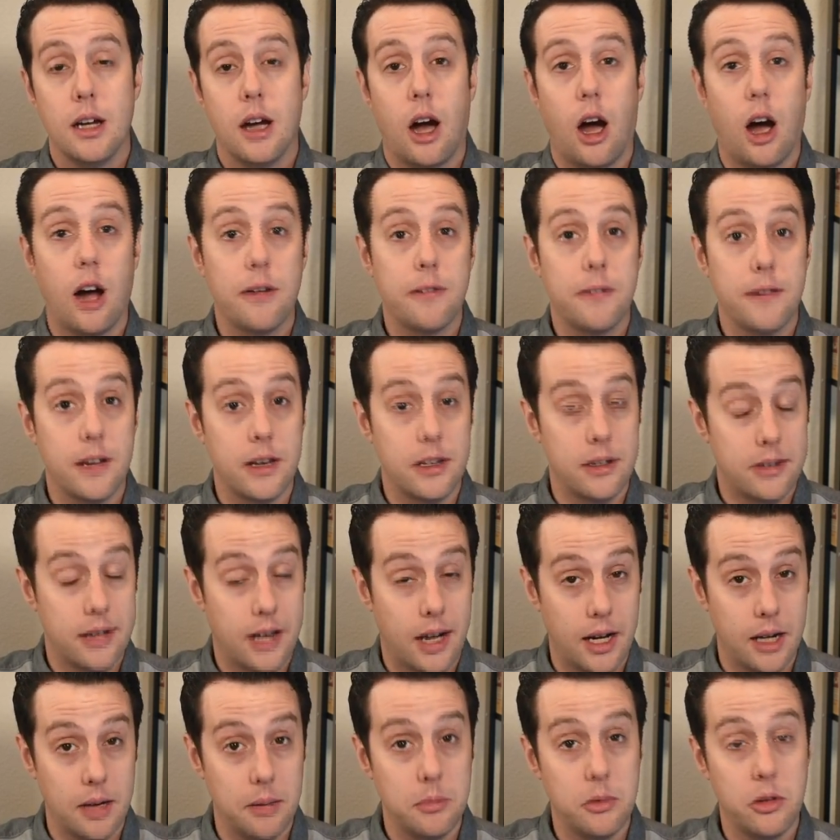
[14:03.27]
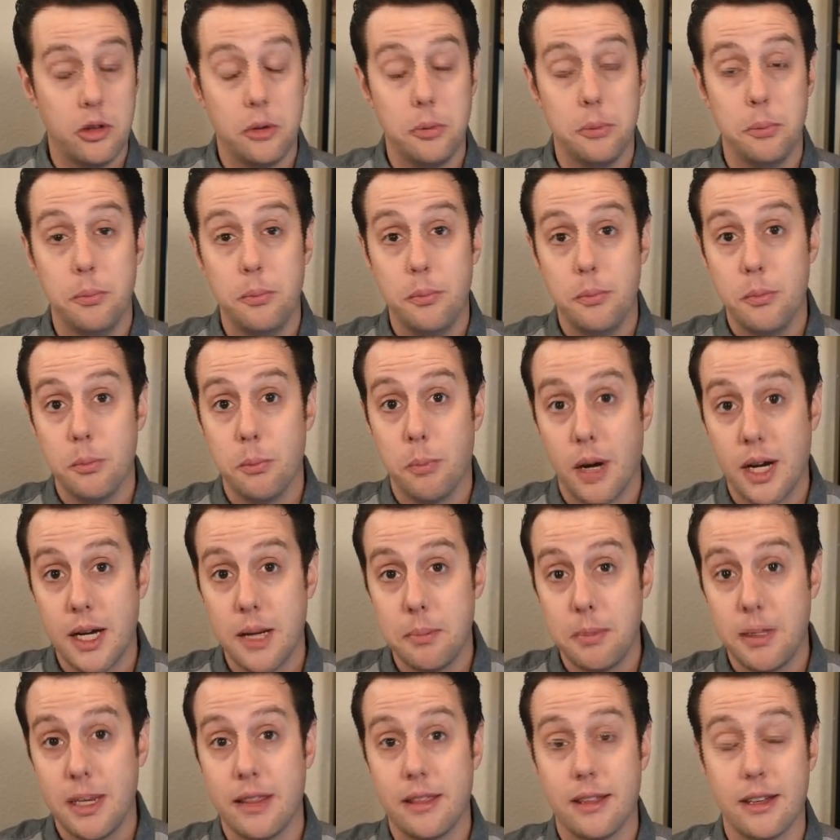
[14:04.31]
Oftentimes, you
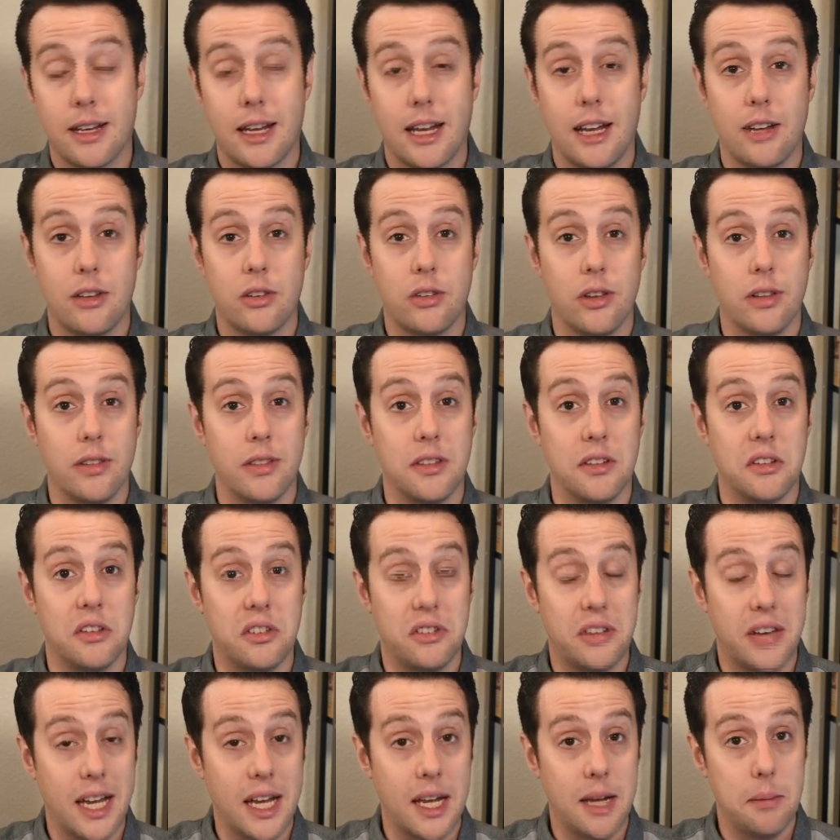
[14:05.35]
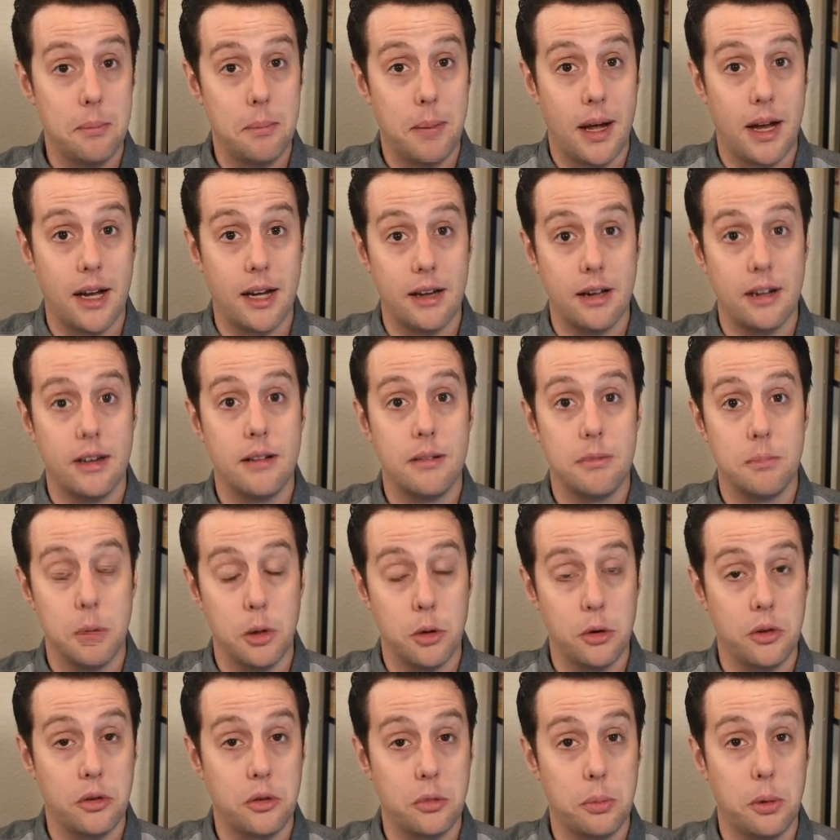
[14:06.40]
might be the case that the state
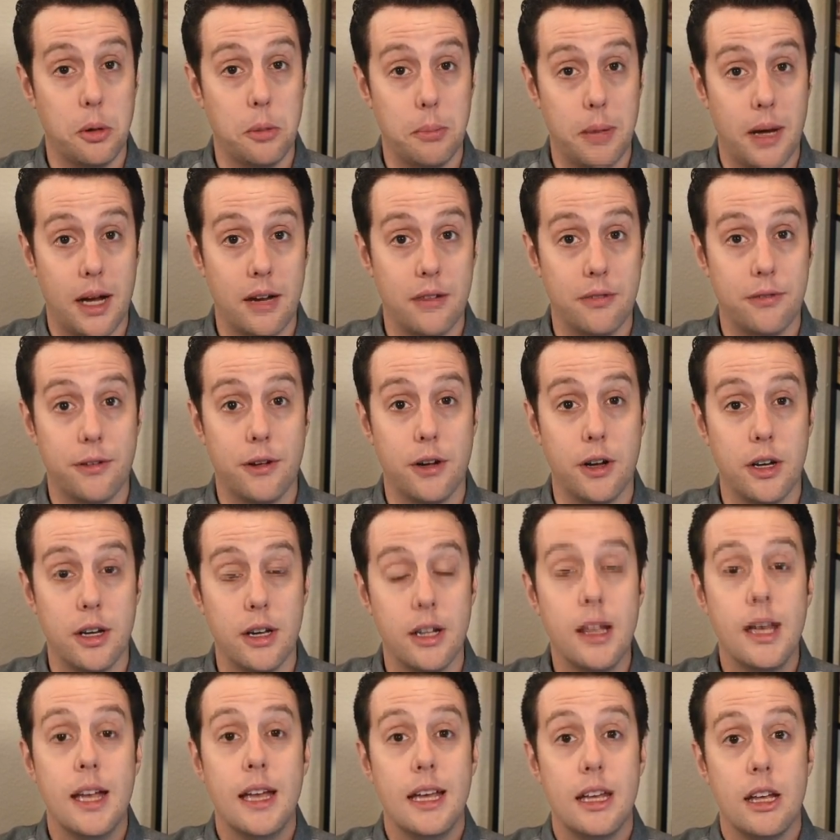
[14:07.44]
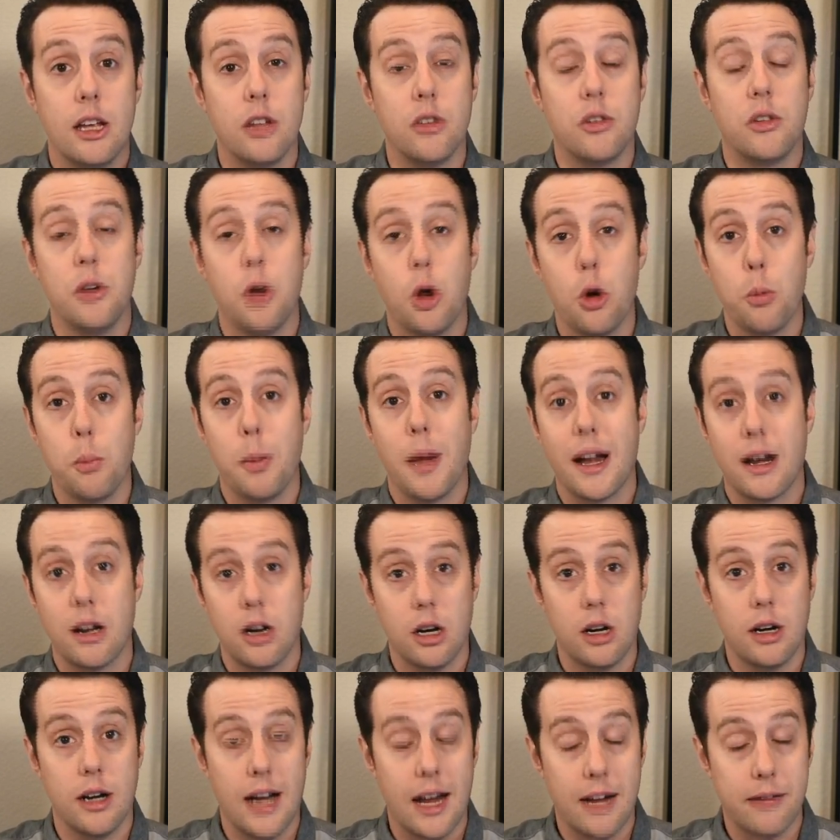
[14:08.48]
municipal bond fund is no
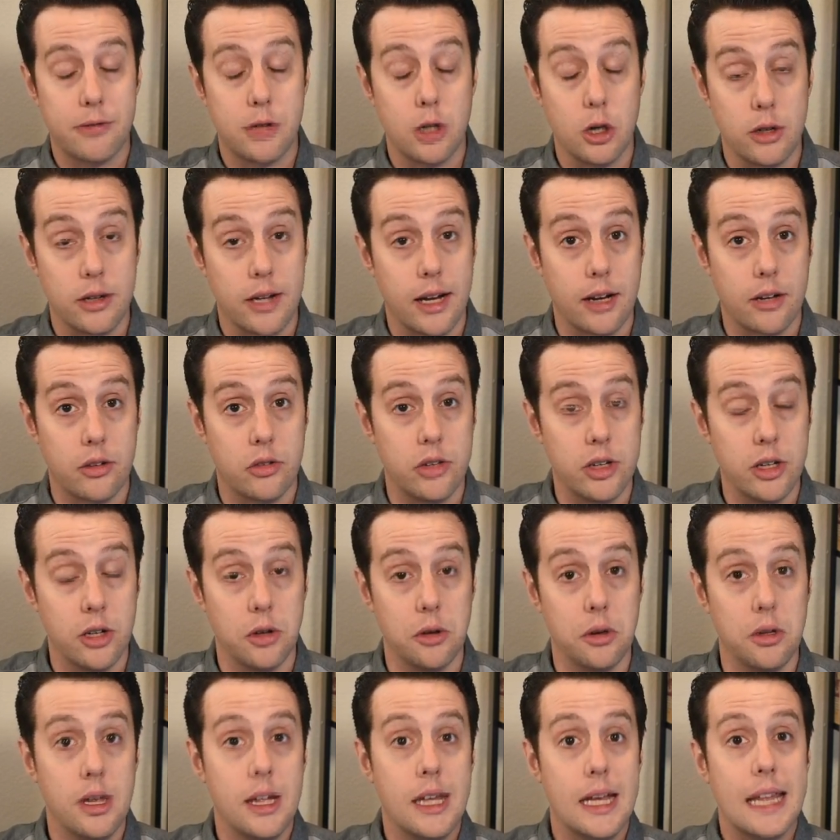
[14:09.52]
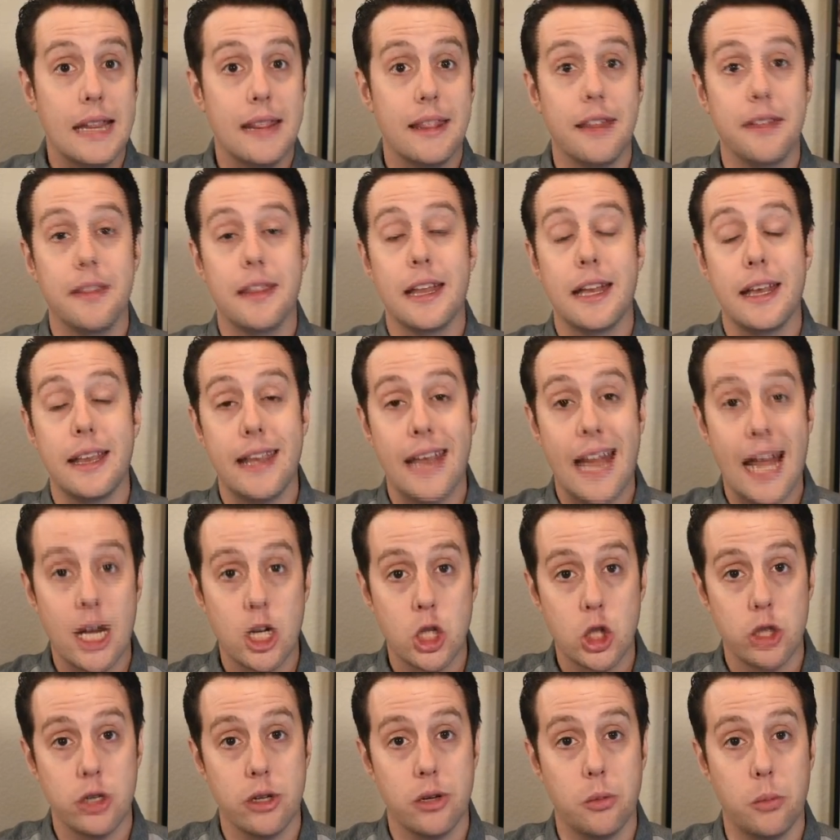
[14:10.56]
better after-tax yield than the
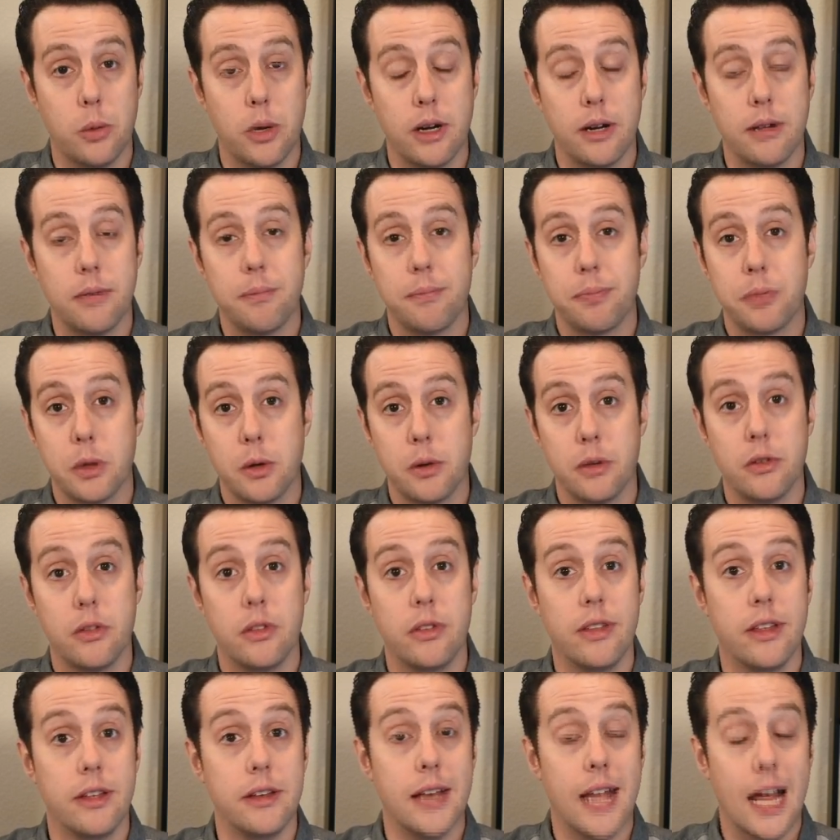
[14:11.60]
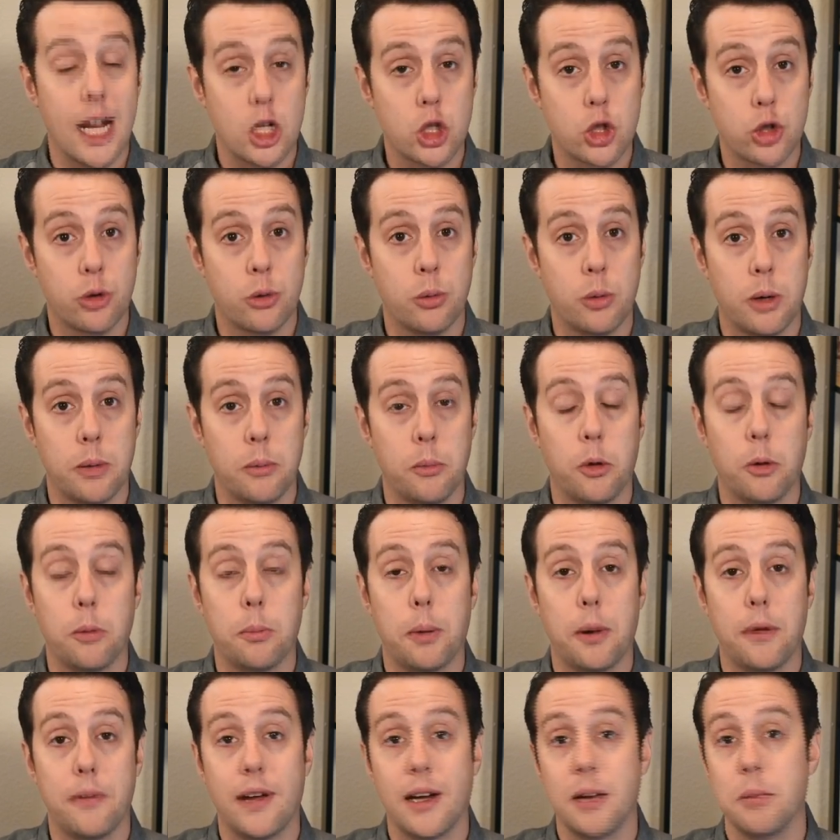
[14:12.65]
national one. The national one will
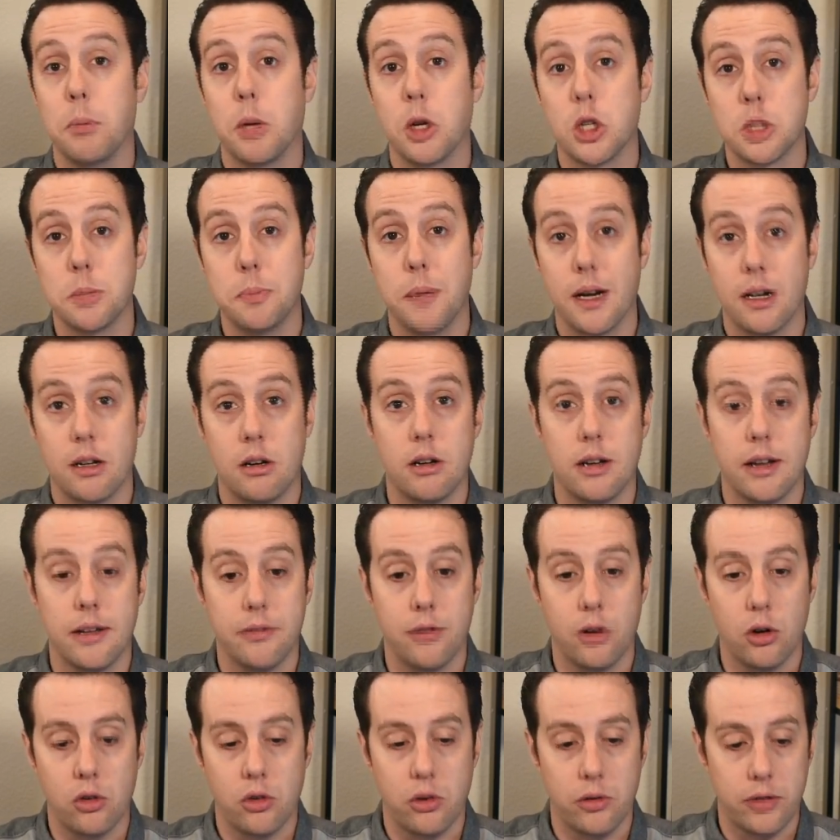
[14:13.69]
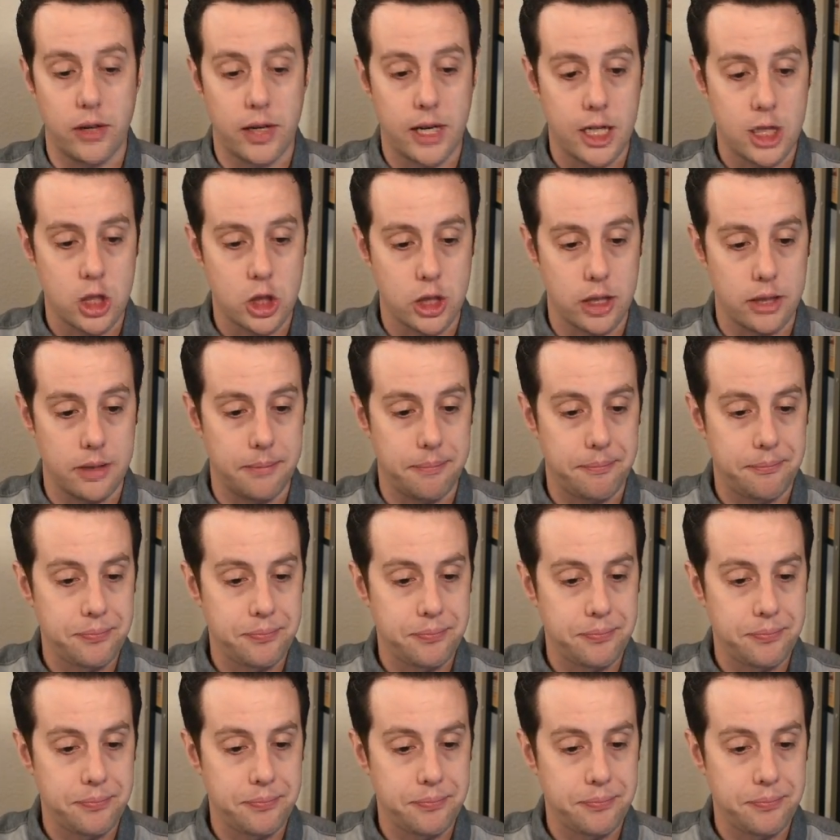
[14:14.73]
provide much better diversification.